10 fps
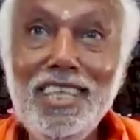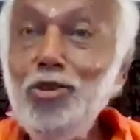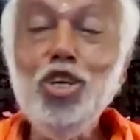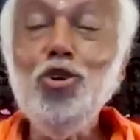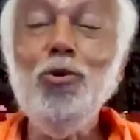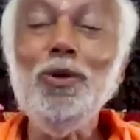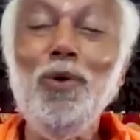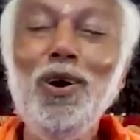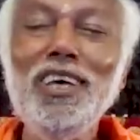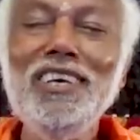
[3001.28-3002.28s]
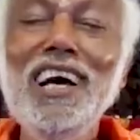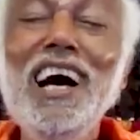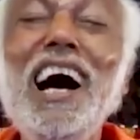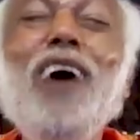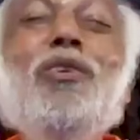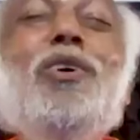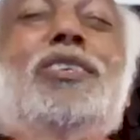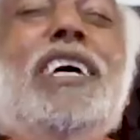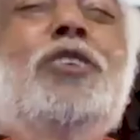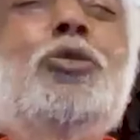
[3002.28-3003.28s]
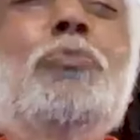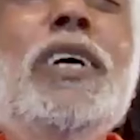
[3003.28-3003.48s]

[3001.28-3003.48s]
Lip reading: There is no other body. How long shall you